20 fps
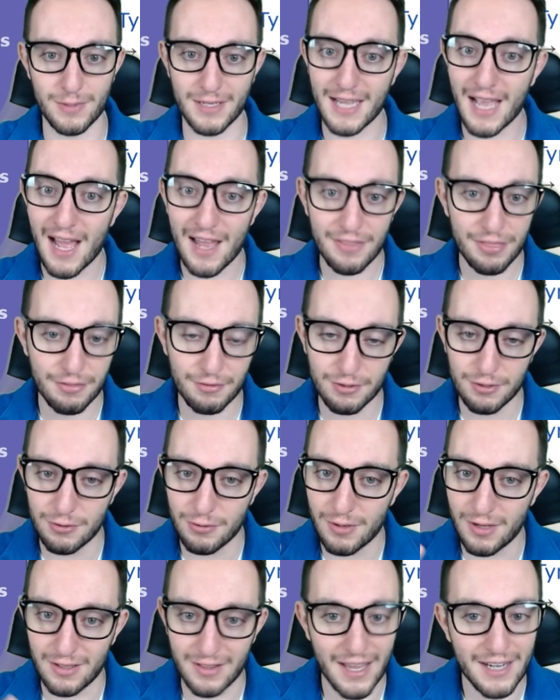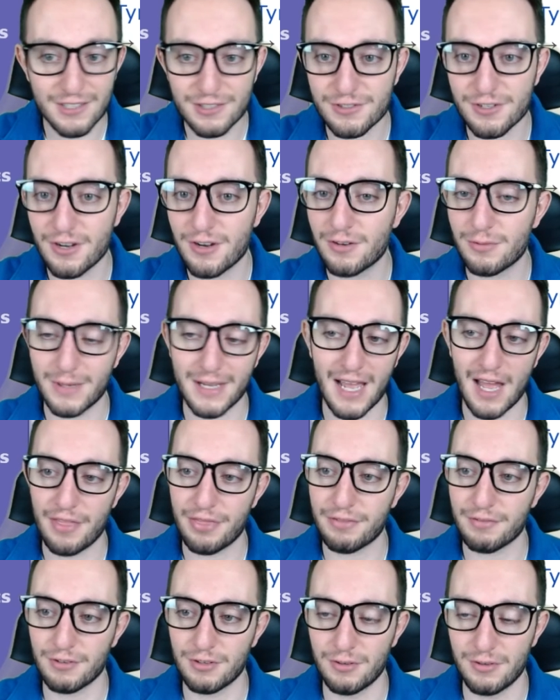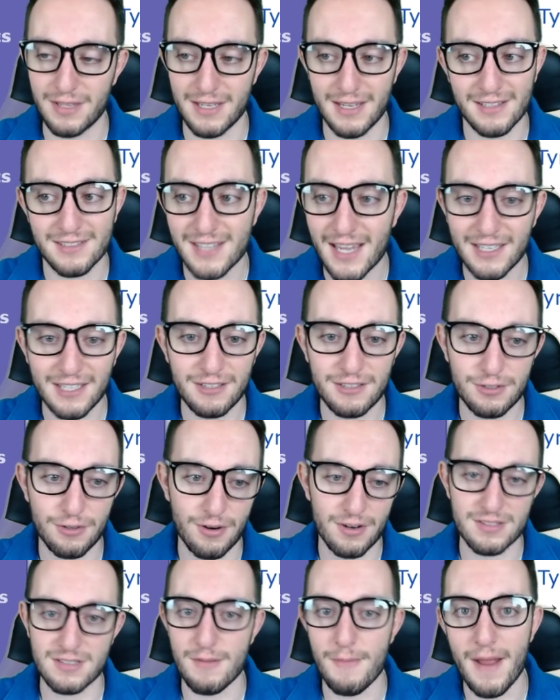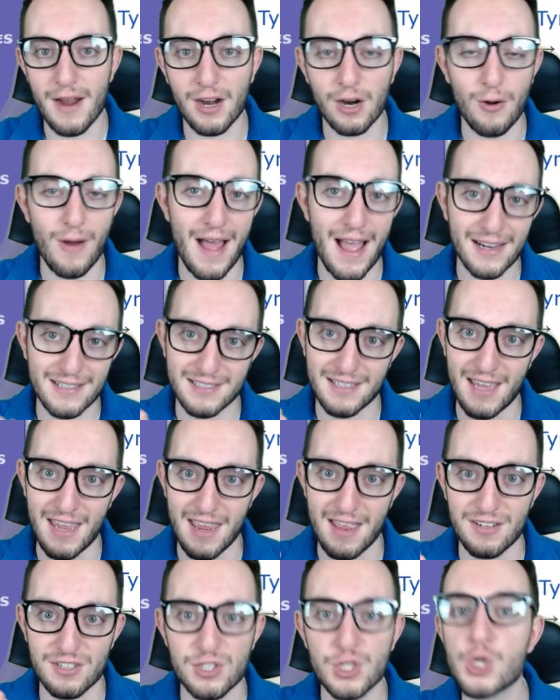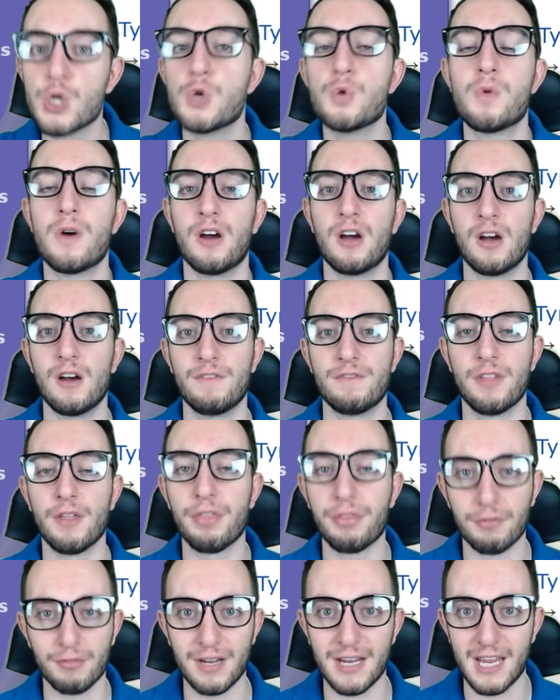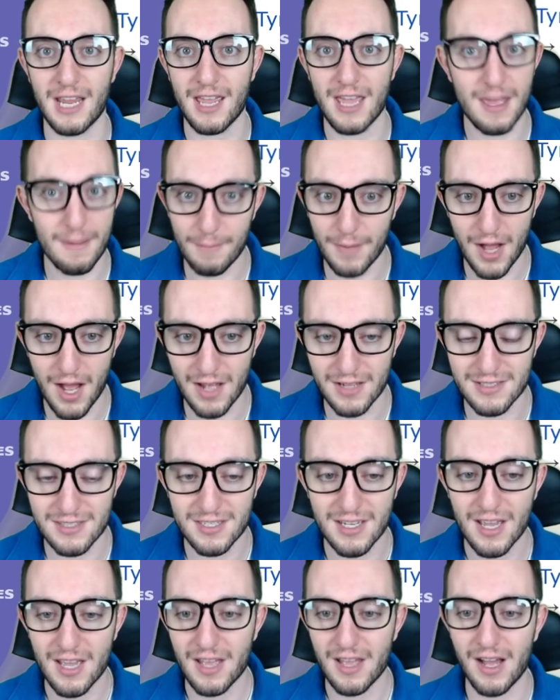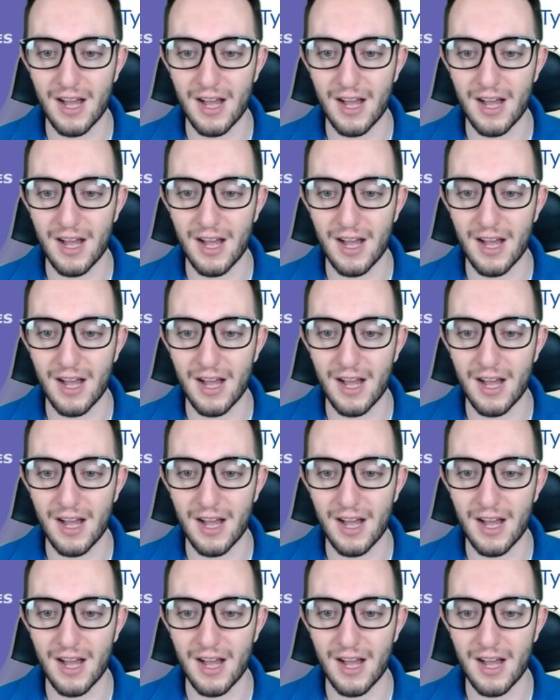We got through Electrode, we got through the Exeggutors, the Marowaks, and 2 of the 3 Hitmons.